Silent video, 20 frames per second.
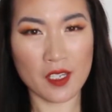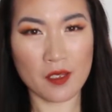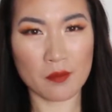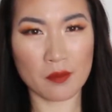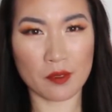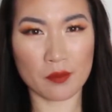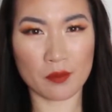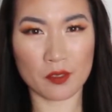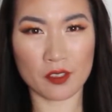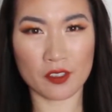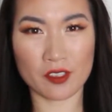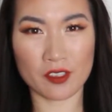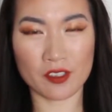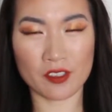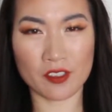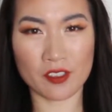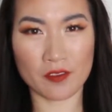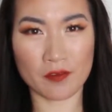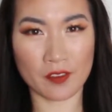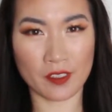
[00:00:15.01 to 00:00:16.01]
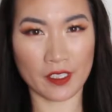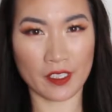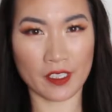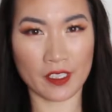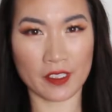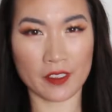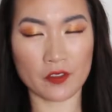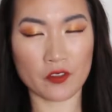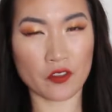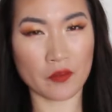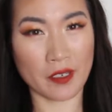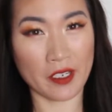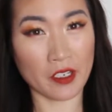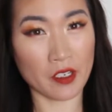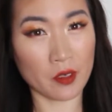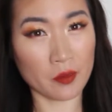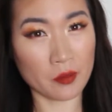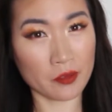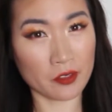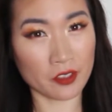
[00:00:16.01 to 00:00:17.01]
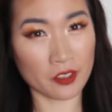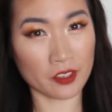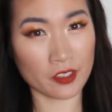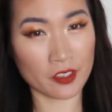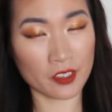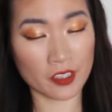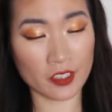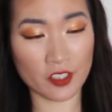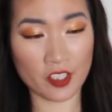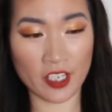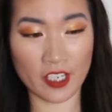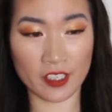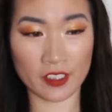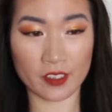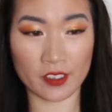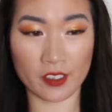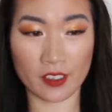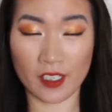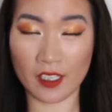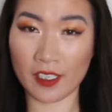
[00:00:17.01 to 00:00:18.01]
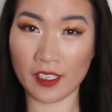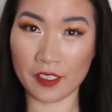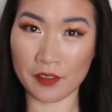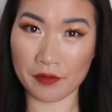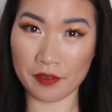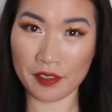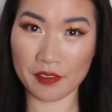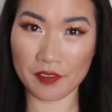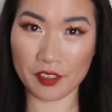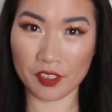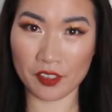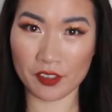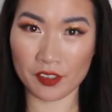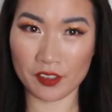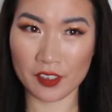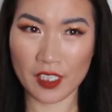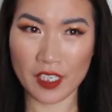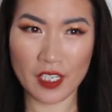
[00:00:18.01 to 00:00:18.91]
but more of a do my homework, check the online review,